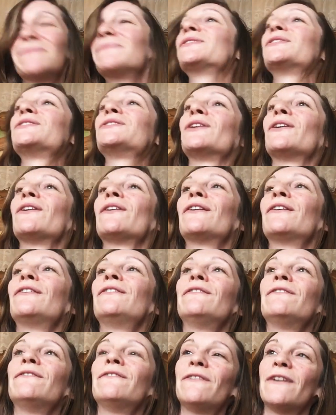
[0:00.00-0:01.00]

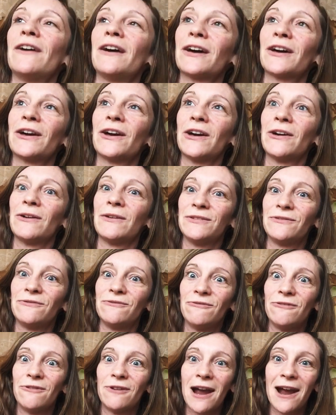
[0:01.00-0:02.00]
So Virgo is
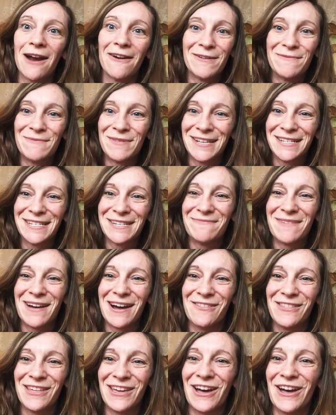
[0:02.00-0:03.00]
very much
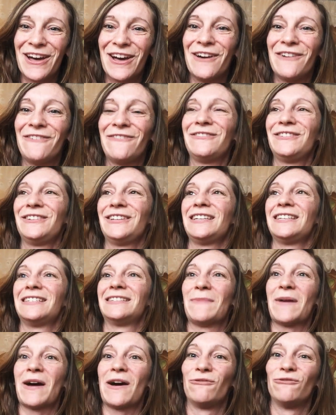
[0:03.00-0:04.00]
about the earth. She's
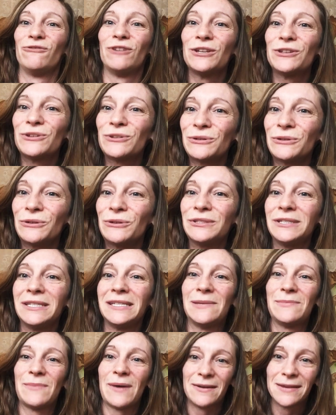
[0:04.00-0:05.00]
about ritual,
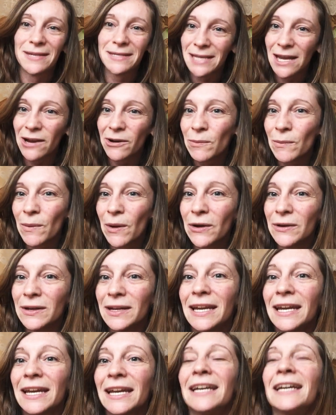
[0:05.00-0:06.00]
she's about
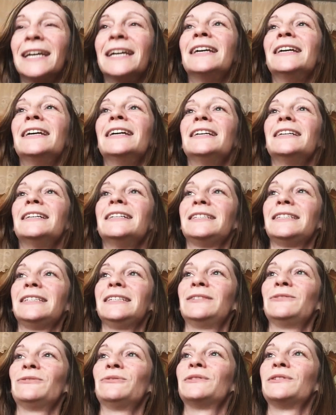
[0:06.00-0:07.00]
ceremony.
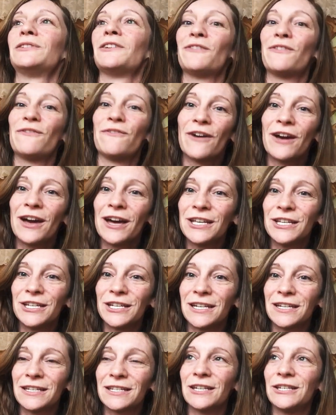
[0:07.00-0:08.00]
She's also the
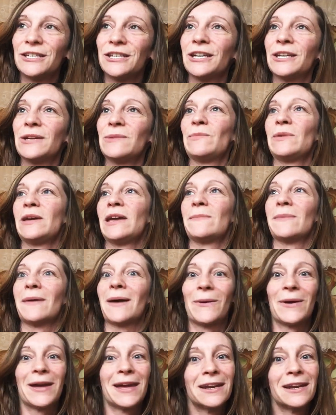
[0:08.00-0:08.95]
Virgin, so she could be about